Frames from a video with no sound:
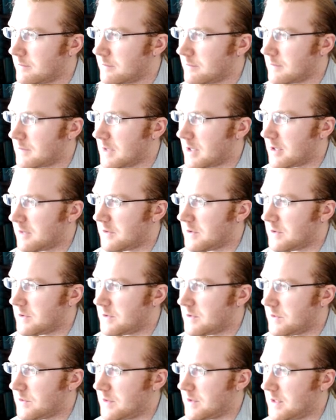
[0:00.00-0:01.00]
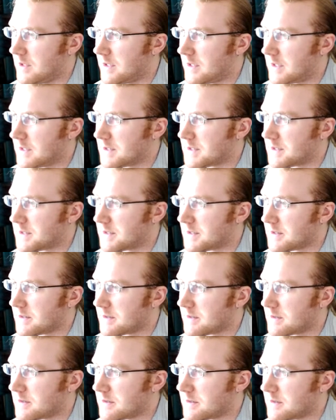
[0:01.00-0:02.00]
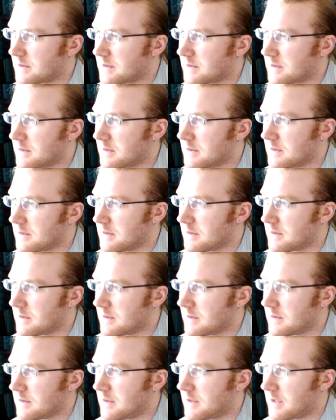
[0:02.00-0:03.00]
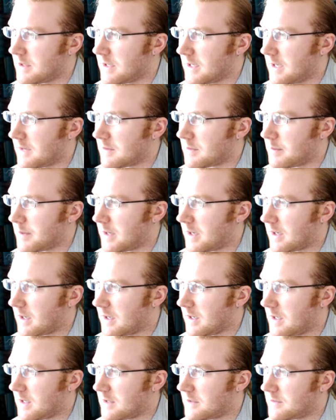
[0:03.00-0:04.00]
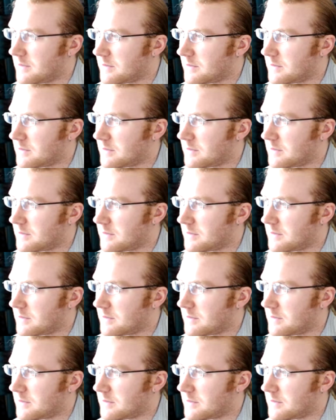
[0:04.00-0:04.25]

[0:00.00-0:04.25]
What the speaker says: Now if you do this, then I have to back off.